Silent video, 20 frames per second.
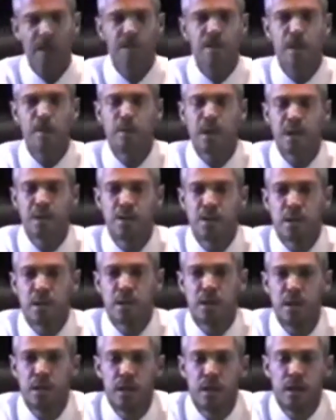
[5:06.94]
As I
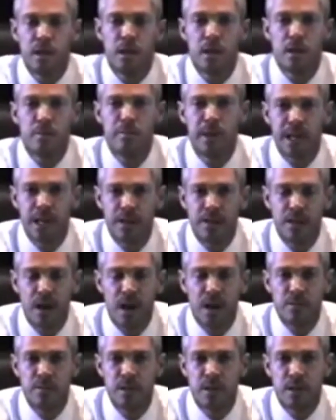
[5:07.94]
mentioned, many
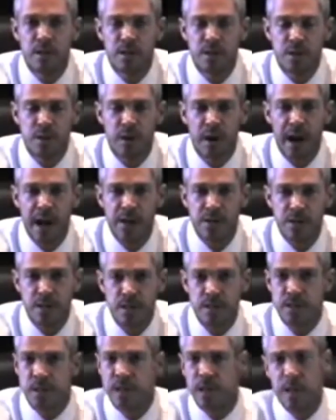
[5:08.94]
times in these
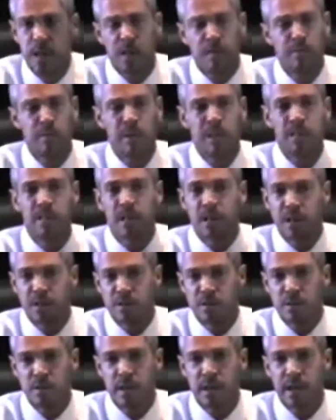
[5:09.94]
crashes, it can be
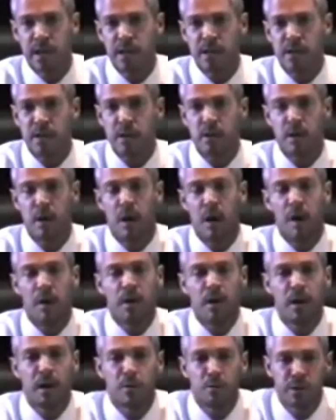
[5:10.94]
years later
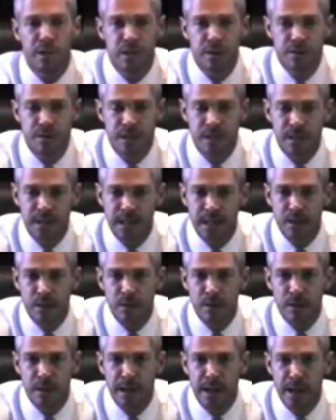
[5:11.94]
when there's a
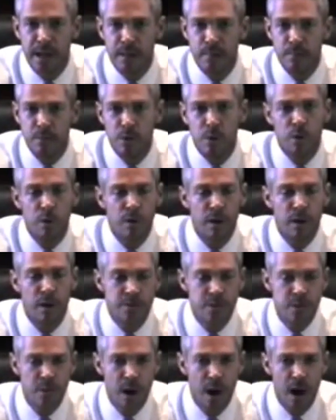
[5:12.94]
legal claim or
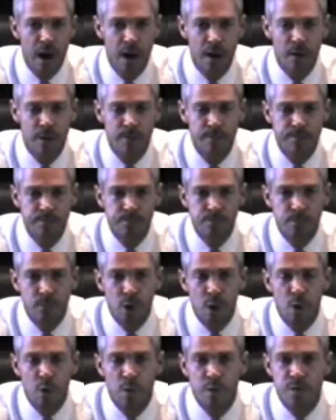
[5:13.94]
a trial,
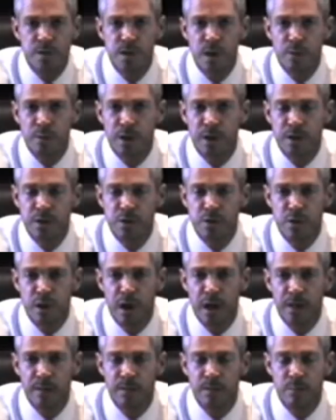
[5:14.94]
or someone is
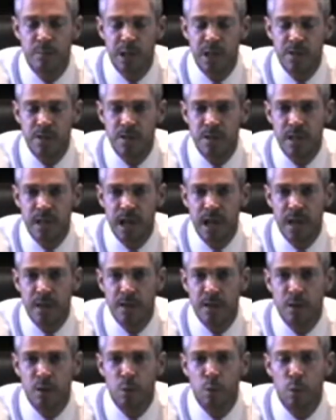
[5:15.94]
trying to piece
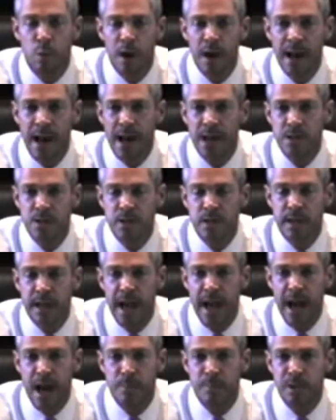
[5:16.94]
together what actually
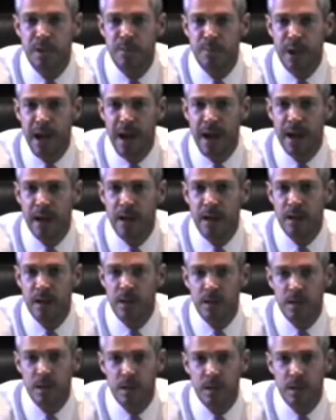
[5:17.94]
happened back